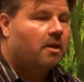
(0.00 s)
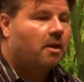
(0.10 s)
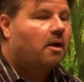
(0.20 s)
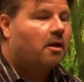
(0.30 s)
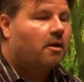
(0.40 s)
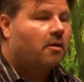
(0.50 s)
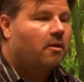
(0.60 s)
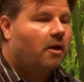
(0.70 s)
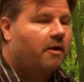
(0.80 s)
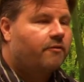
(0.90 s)
A
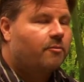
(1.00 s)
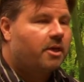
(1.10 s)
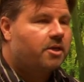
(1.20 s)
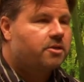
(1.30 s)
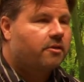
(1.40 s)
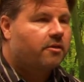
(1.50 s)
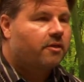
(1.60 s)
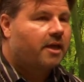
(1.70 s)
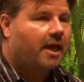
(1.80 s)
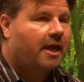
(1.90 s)
lot of the patients
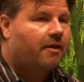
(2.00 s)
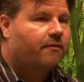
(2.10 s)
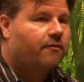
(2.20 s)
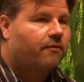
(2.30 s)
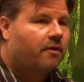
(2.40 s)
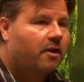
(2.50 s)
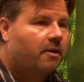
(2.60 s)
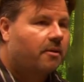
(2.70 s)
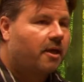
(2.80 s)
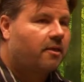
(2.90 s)
that have
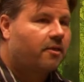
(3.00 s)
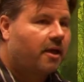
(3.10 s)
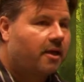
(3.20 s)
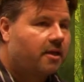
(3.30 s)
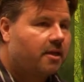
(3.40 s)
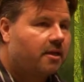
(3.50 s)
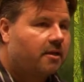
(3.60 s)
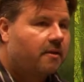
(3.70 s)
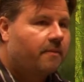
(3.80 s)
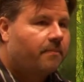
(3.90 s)
anxiety,
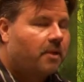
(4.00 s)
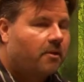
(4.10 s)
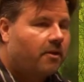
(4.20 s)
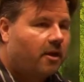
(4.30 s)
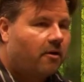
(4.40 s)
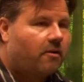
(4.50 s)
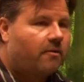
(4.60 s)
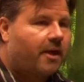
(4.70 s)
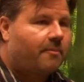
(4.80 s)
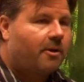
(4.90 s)

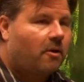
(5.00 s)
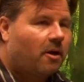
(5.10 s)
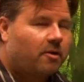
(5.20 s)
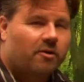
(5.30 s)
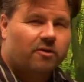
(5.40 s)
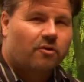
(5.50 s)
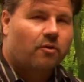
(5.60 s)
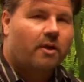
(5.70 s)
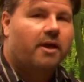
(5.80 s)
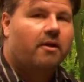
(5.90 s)
that periaqueductal
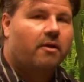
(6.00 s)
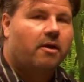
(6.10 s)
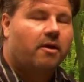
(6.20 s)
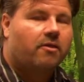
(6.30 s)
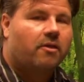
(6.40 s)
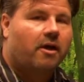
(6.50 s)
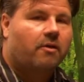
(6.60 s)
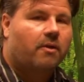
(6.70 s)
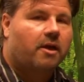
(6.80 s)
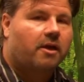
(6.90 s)
gray area is not
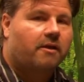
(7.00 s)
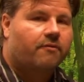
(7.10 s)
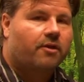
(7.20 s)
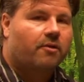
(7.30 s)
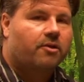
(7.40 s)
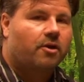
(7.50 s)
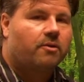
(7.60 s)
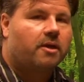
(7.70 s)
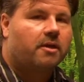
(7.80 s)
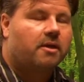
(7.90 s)
creating enough
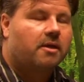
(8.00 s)
serotonin,